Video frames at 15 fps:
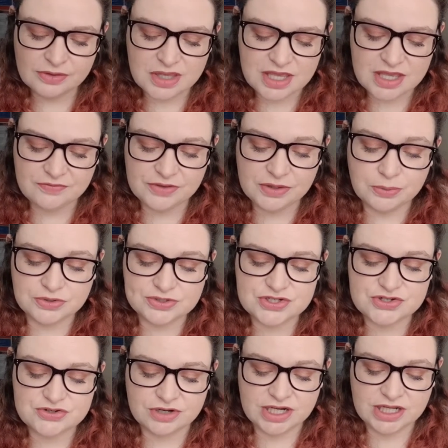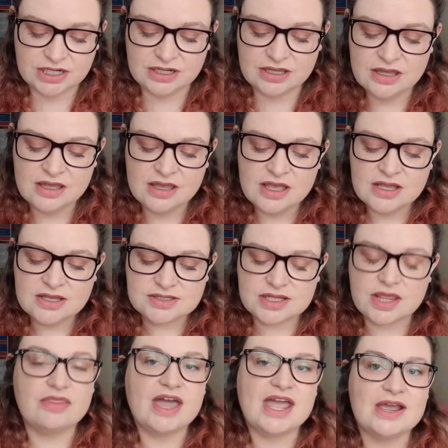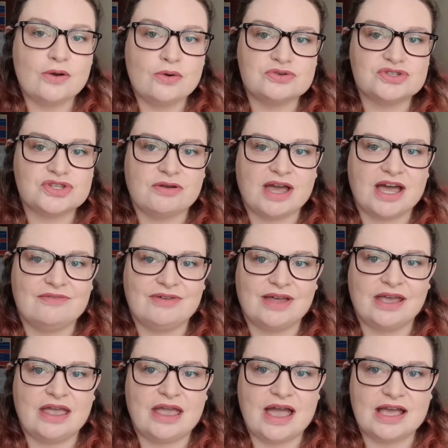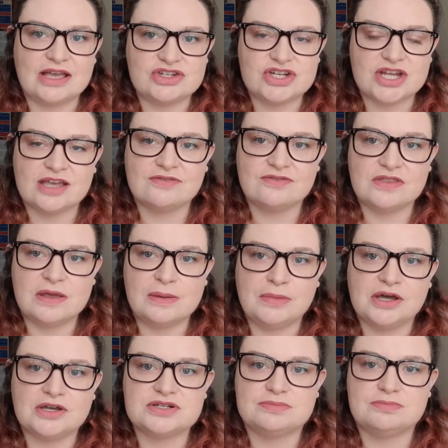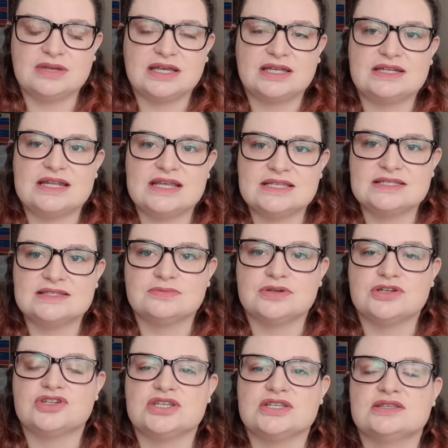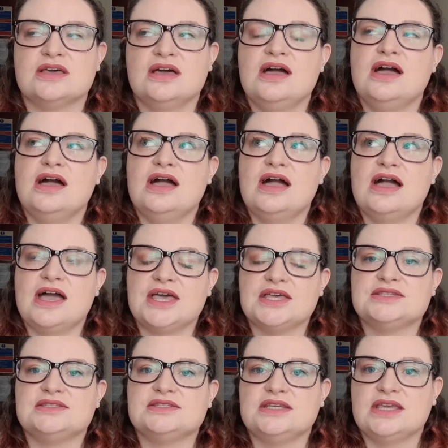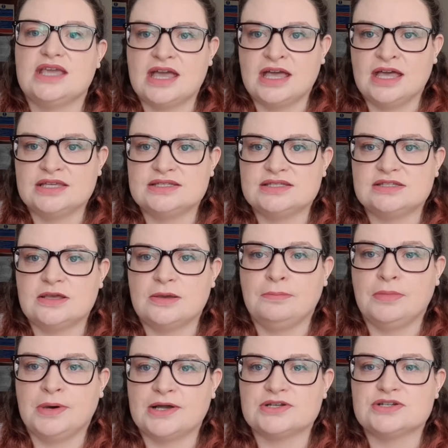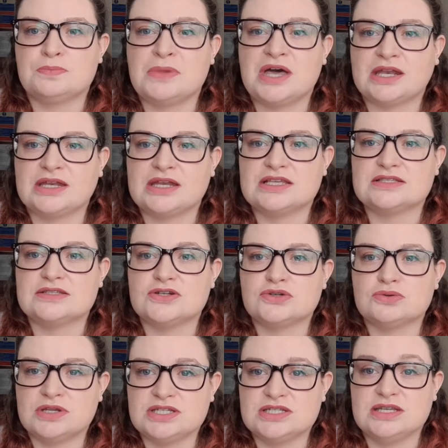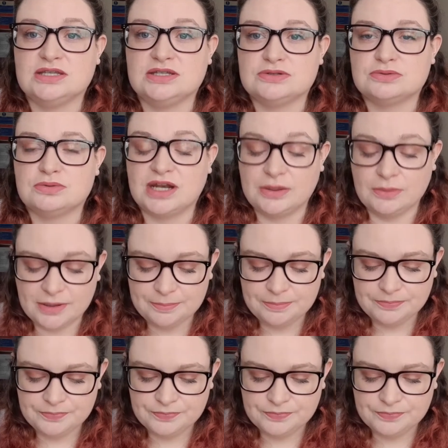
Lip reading: if you want to join in. So they also have a hashtag for their March Madness, which is SCS March Madness 2021.